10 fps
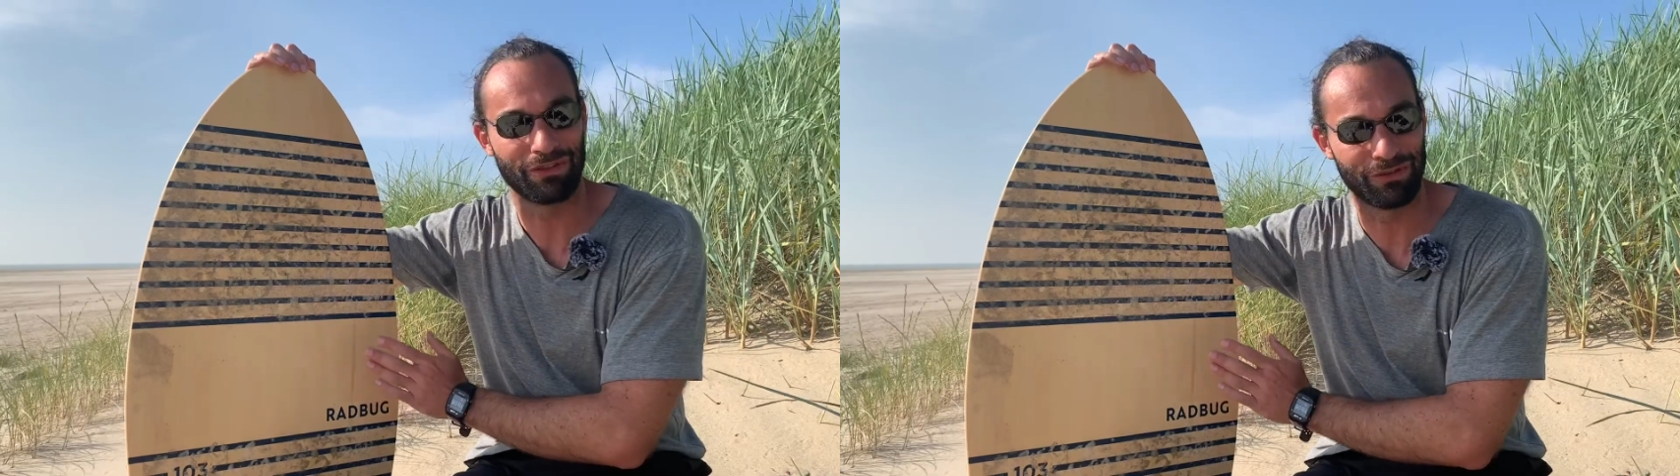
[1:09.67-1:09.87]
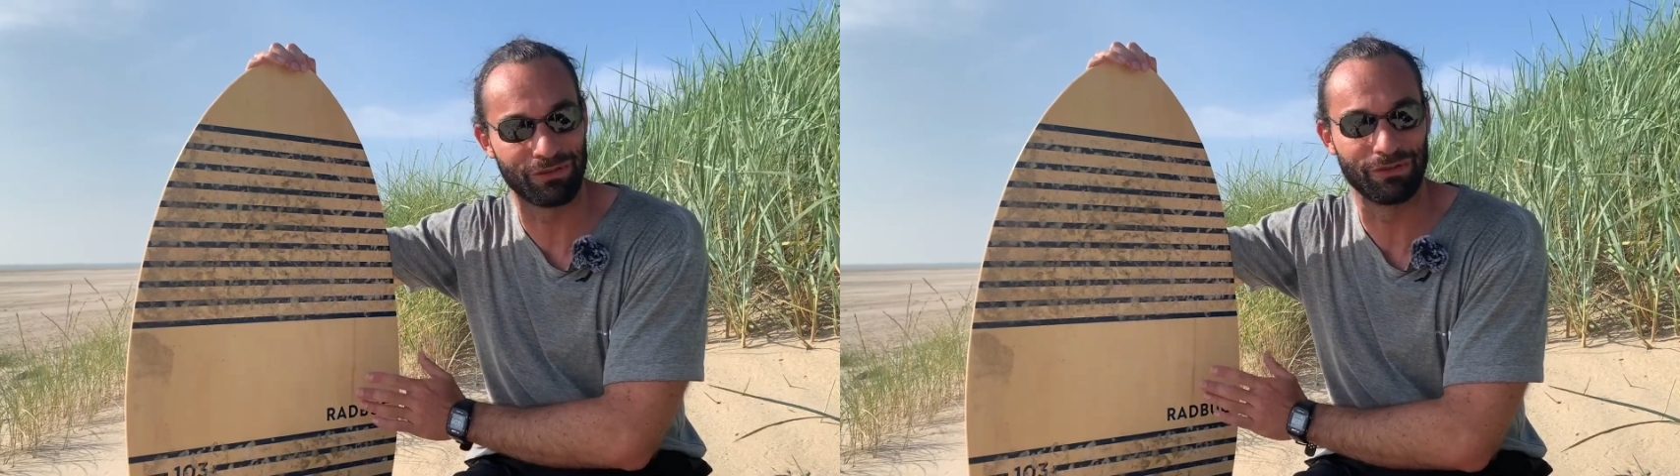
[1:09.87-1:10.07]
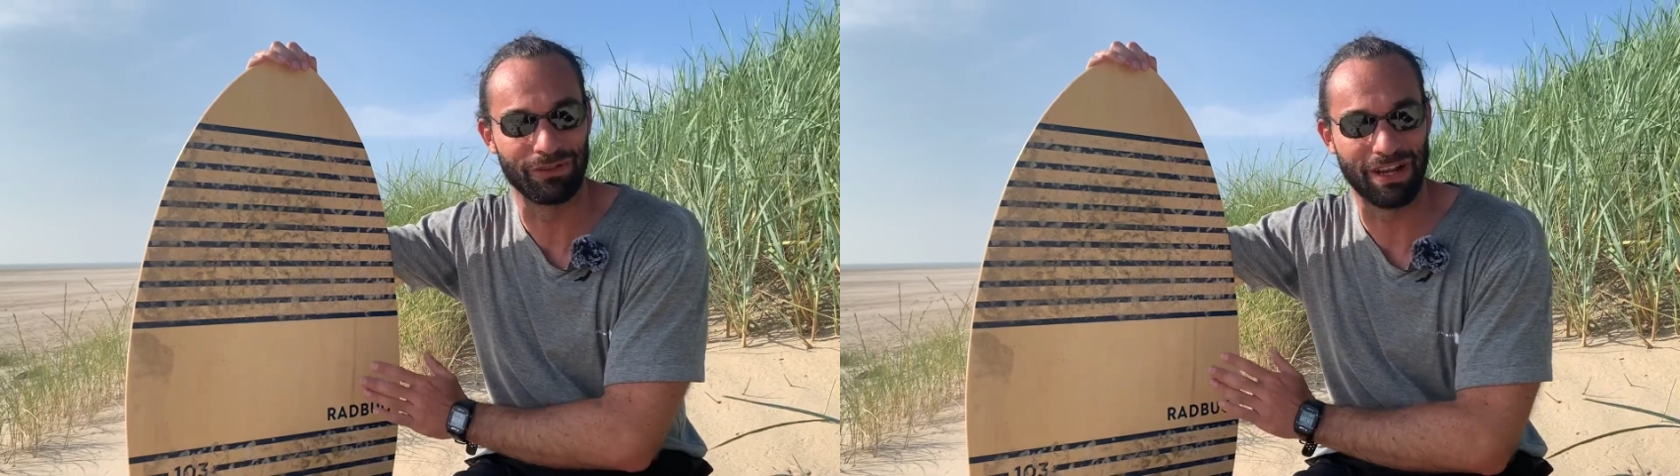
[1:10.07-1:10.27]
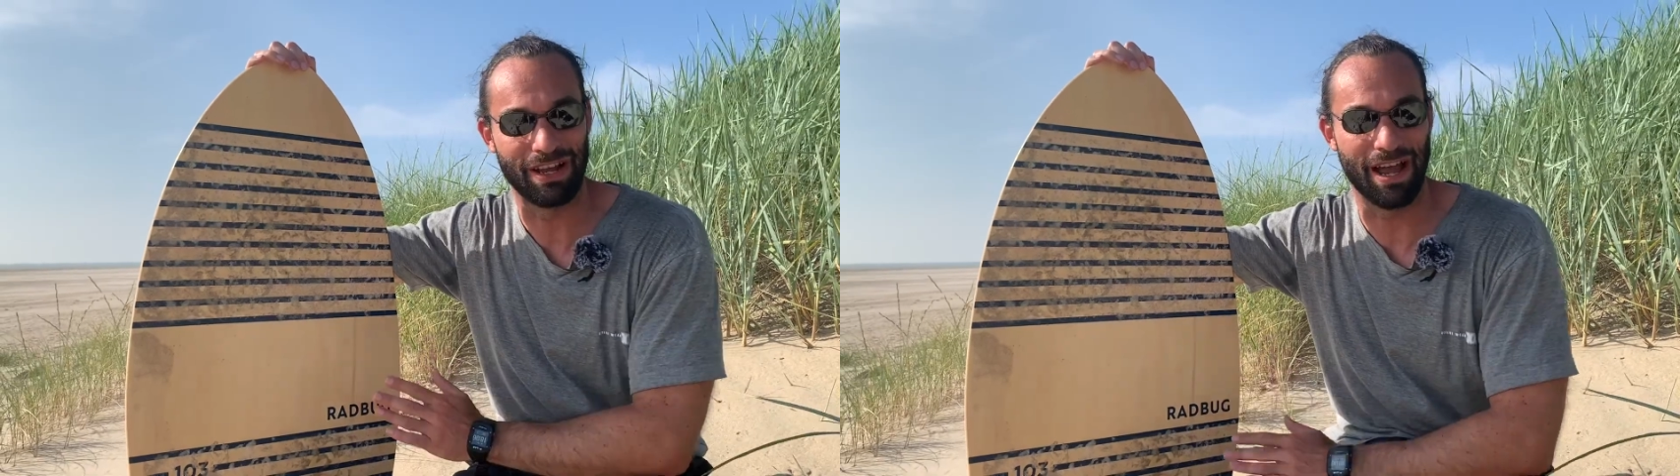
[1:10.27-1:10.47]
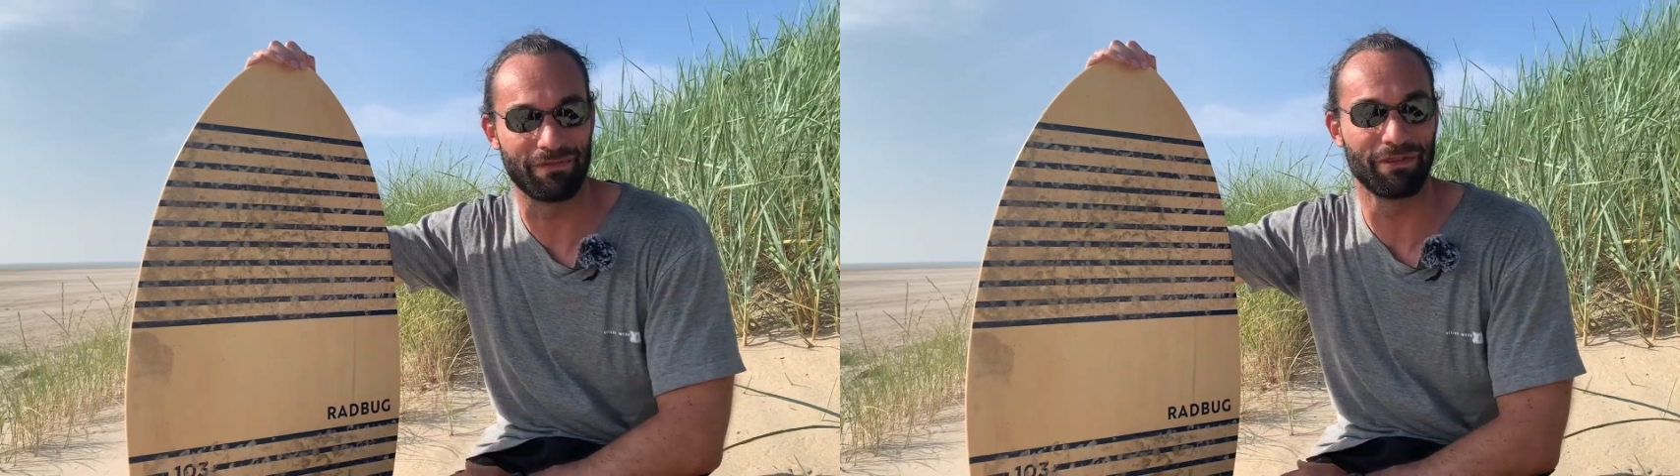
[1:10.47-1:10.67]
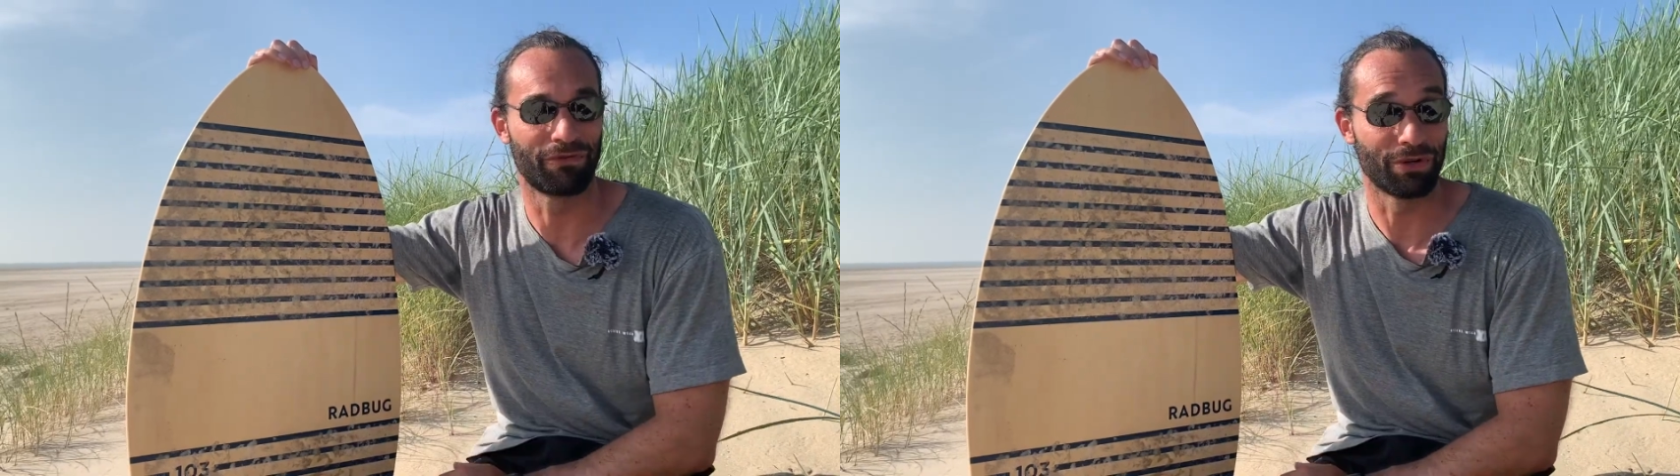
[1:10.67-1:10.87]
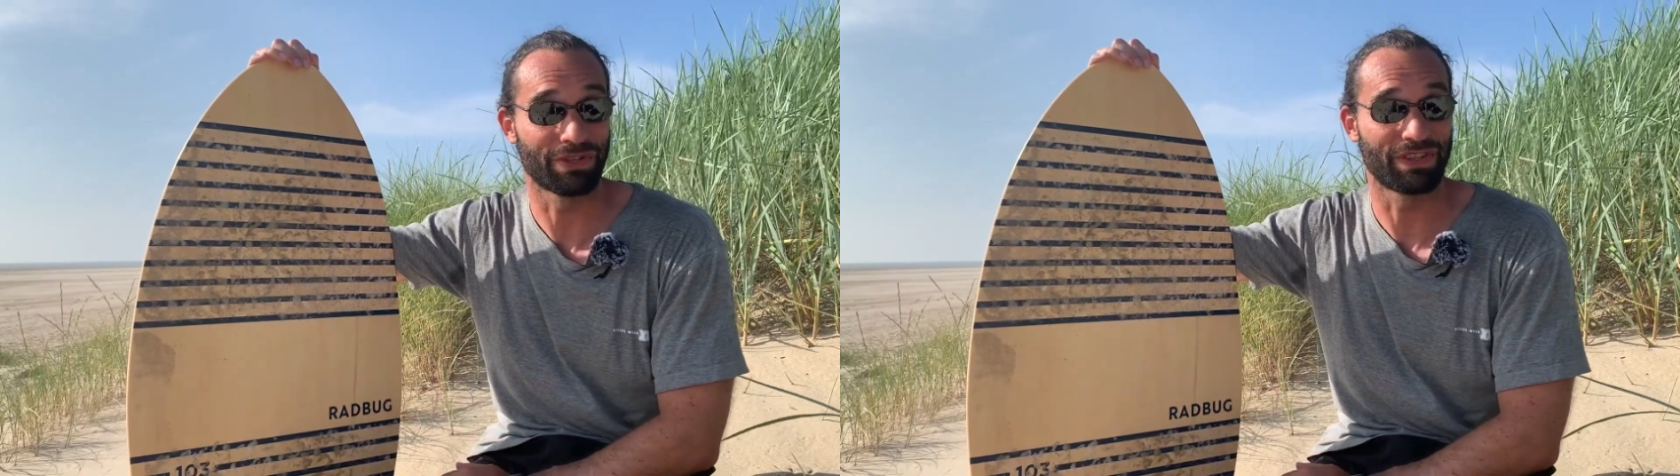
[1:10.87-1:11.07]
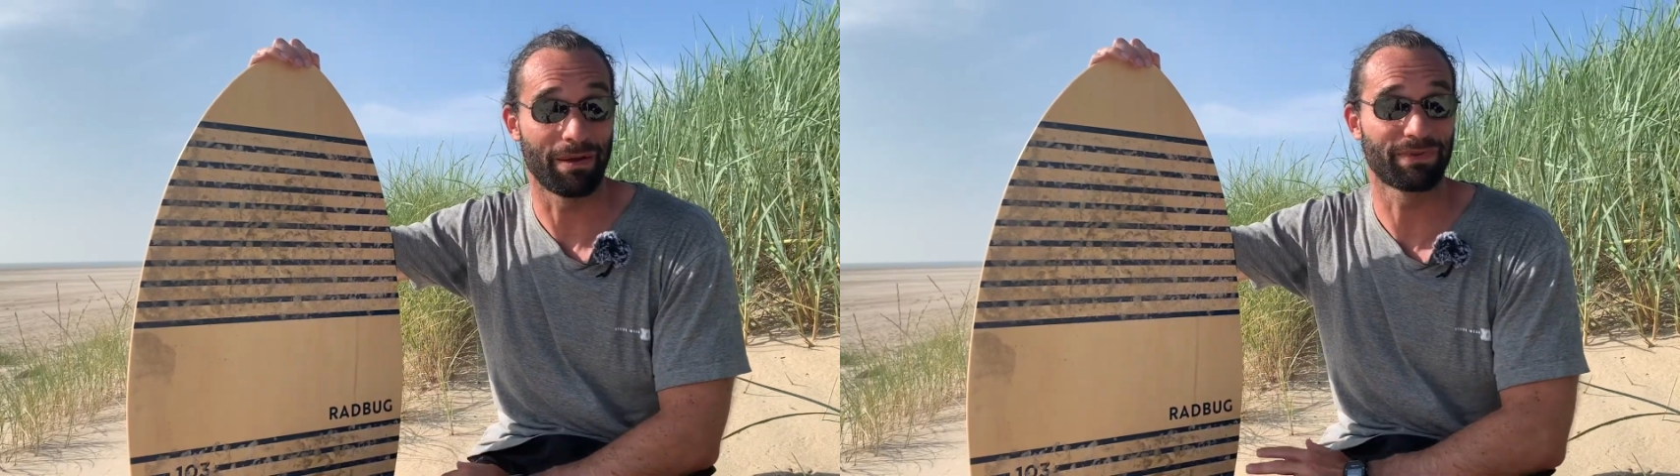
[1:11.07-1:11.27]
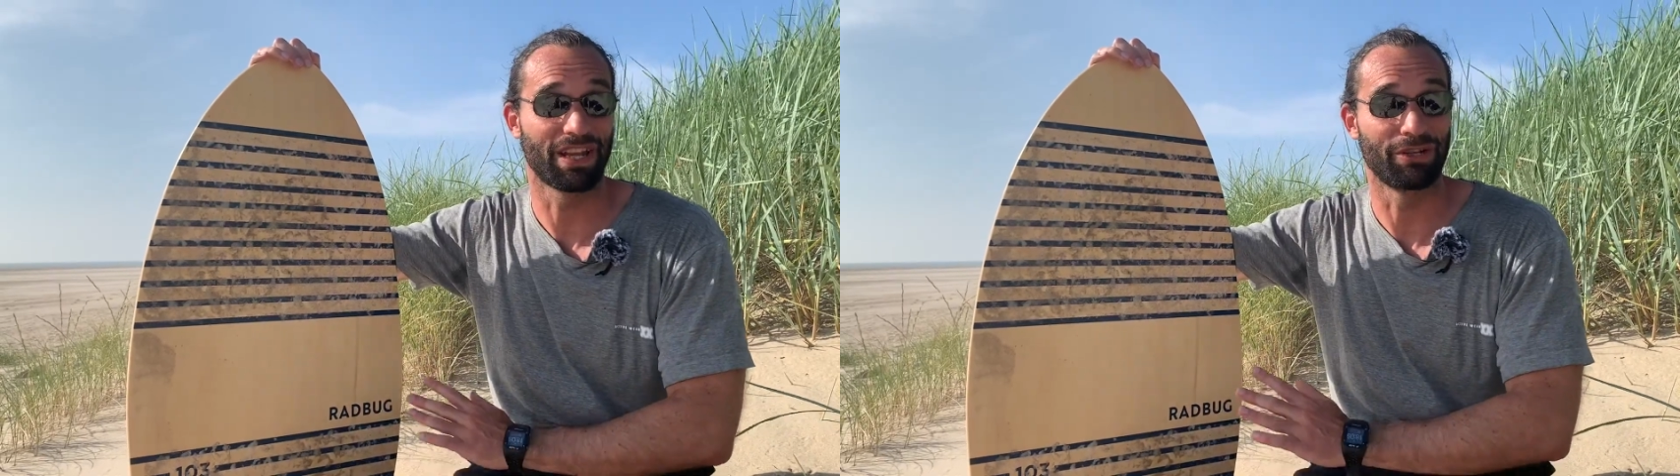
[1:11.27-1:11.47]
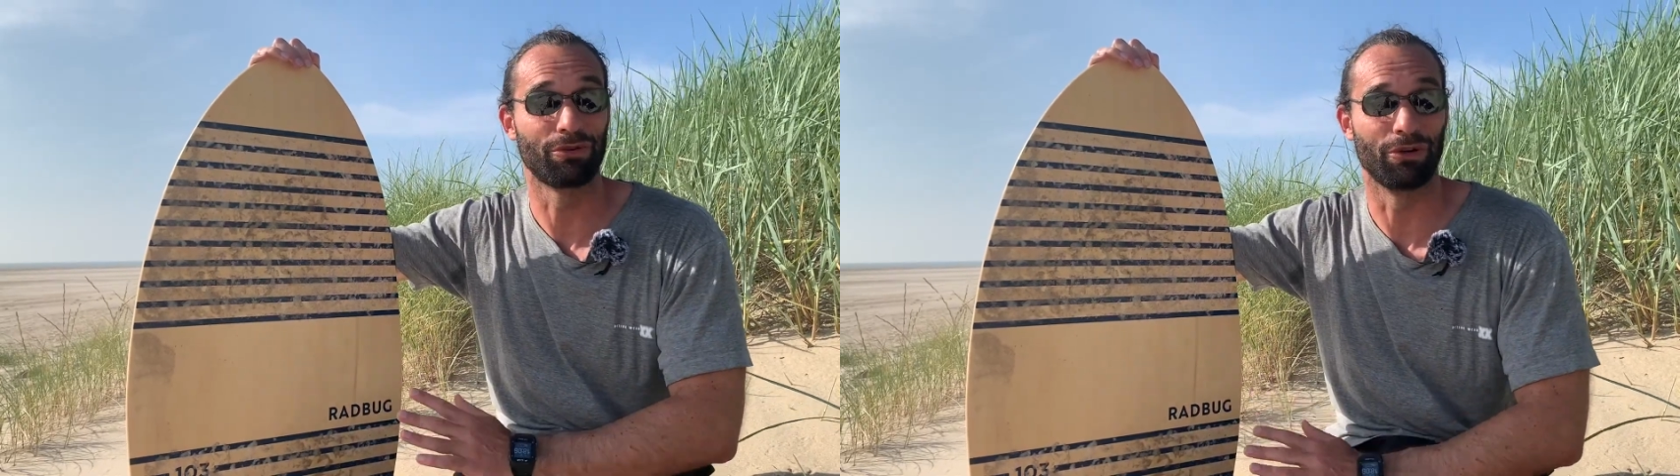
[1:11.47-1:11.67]
to have the first steps
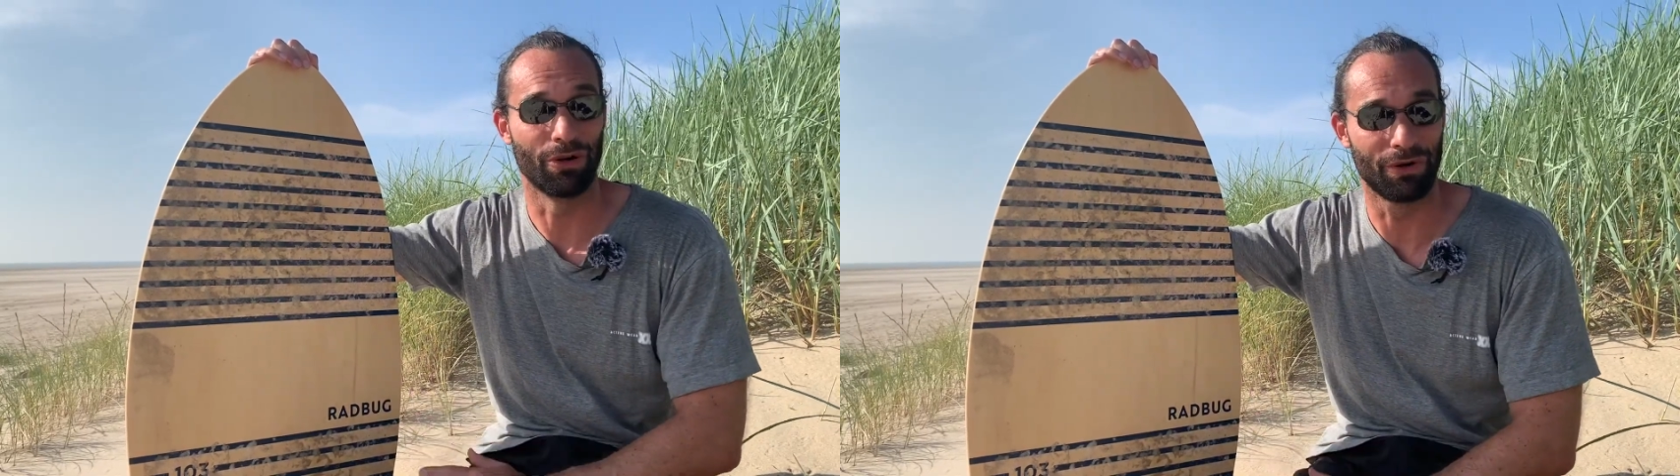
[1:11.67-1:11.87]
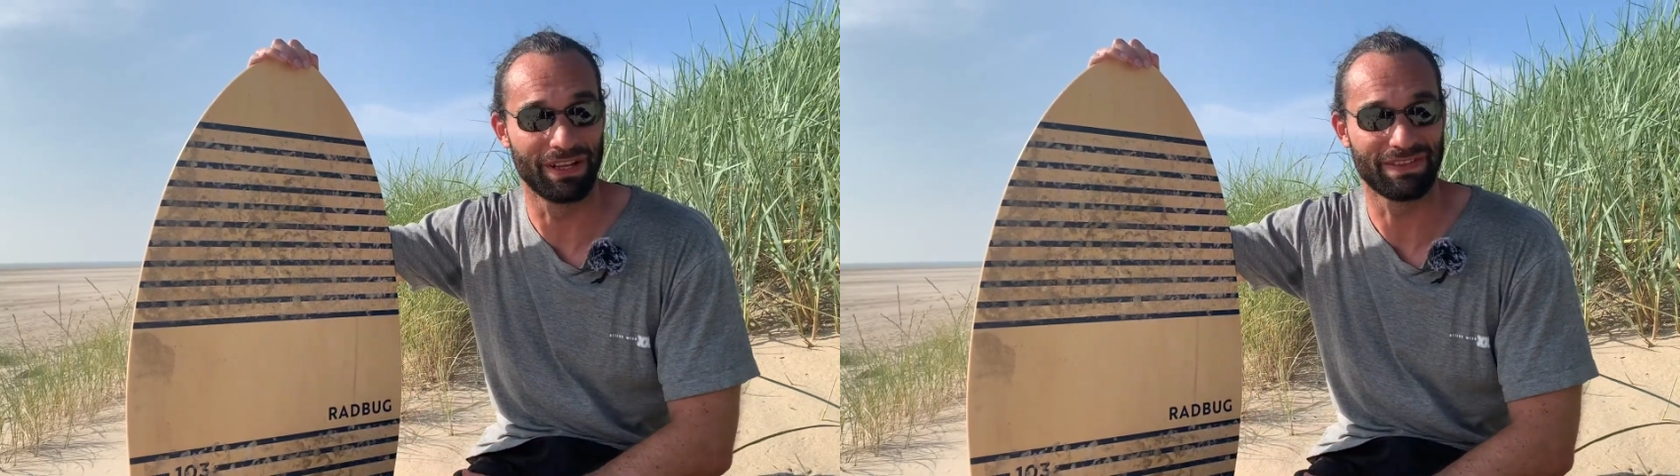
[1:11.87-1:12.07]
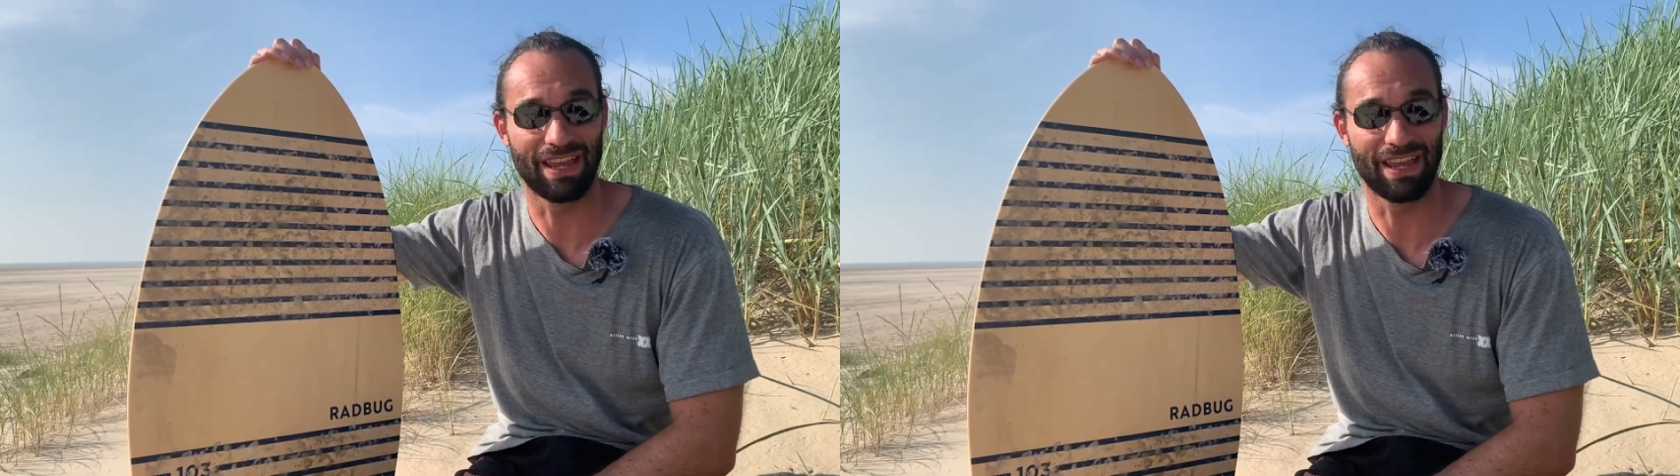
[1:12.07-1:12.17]
and to learn it.